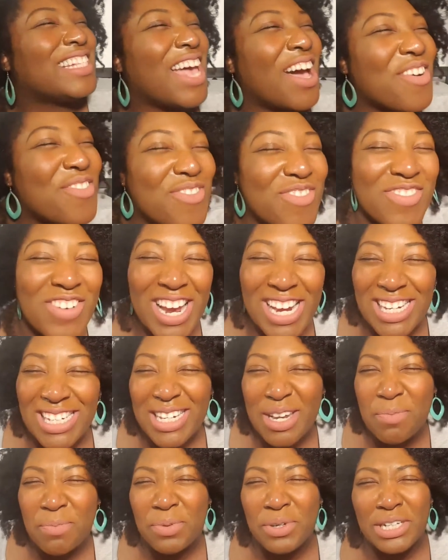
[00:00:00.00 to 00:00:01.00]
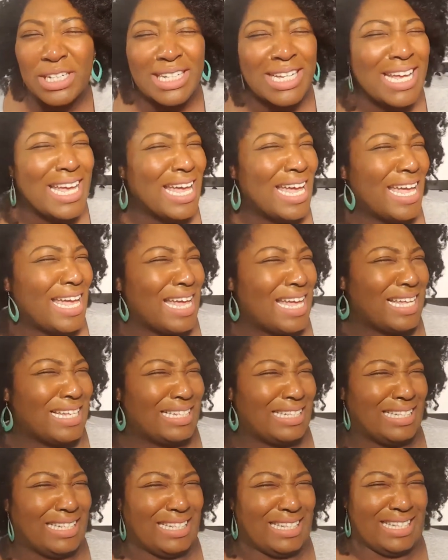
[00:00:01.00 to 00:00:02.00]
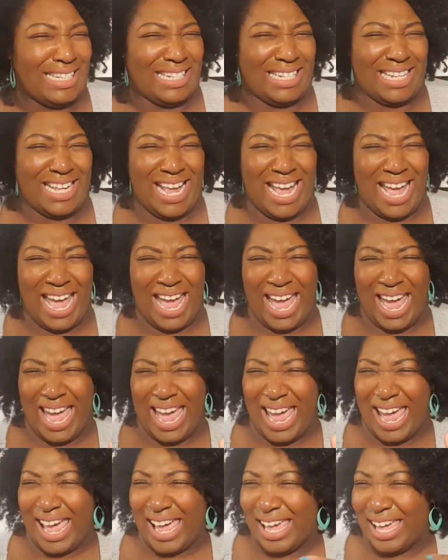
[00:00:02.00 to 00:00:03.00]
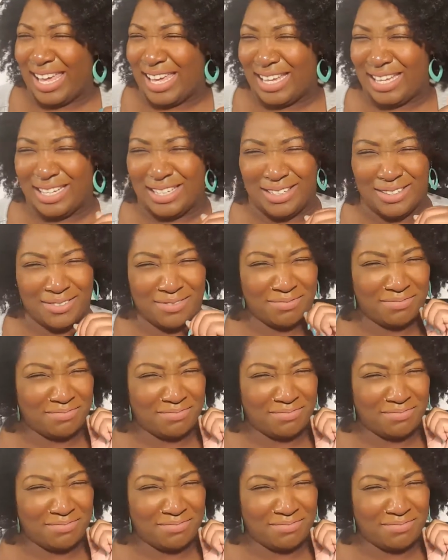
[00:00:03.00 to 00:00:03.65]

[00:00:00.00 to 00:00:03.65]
As I'm reading the book, dang.